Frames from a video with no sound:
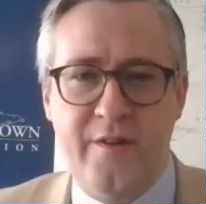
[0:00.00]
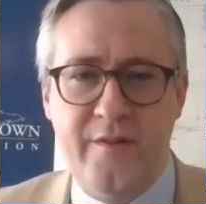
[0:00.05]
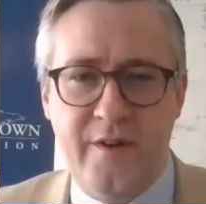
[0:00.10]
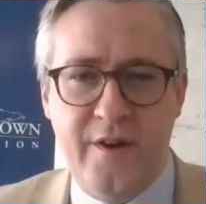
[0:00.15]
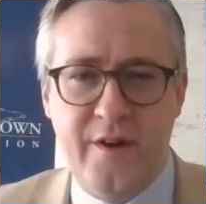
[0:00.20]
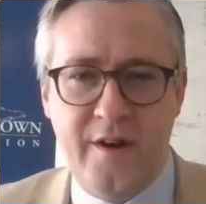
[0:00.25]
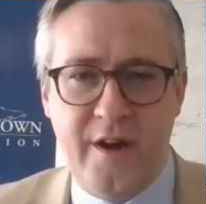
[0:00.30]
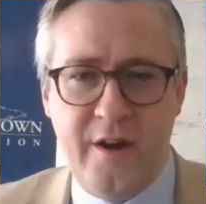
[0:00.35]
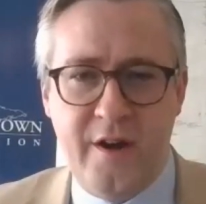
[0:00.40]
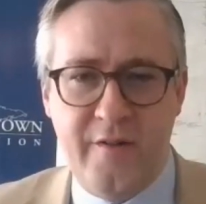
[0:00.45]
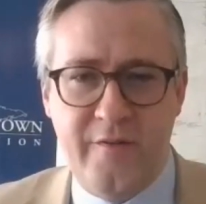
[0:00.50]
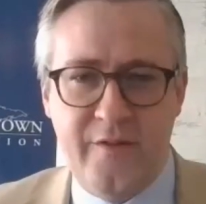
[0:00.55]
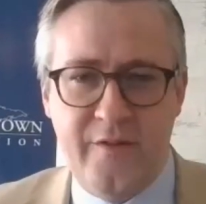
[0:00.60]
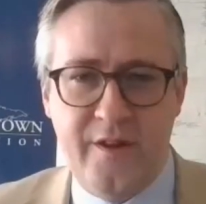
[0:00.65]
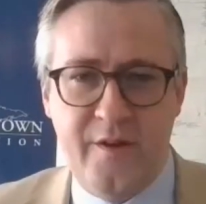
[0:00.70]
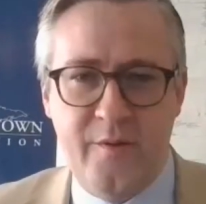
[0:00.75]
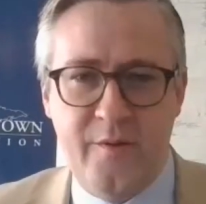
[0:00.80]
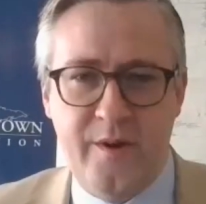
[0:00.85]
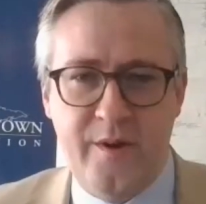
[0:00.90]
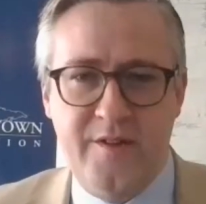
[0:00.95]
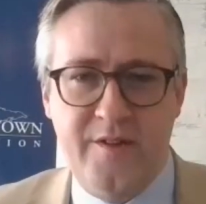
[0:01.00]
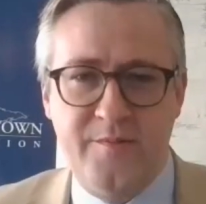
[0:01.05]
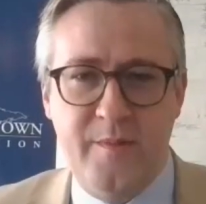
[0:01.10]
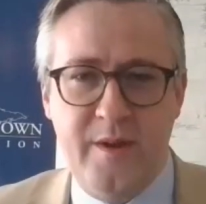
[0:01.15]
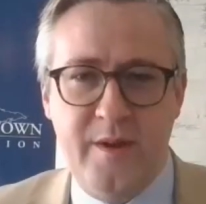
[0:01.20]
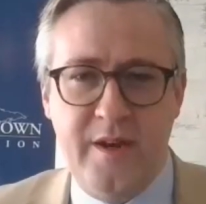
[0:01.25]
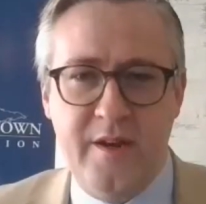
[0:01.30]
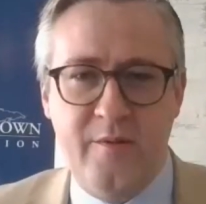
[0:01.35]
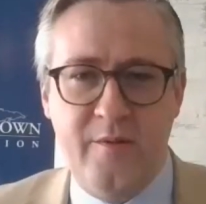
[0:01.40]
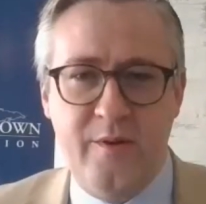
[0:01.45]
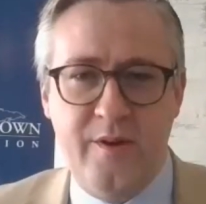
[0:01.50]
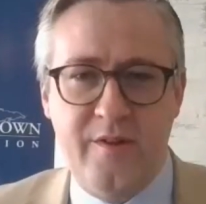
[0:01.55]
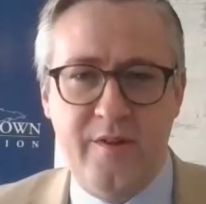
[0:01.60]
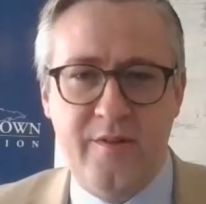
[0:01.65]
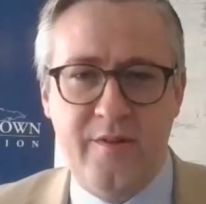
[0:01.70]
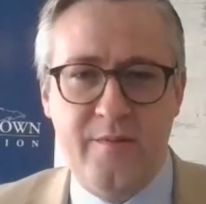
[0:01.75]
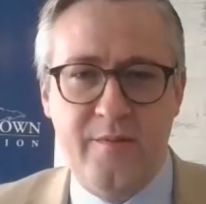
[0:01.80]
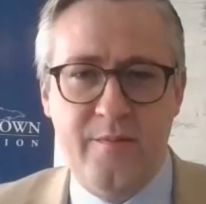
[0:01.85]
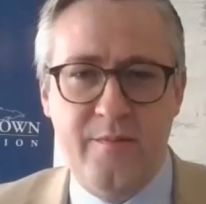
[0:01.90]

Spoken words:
very, very carefully when he's meeting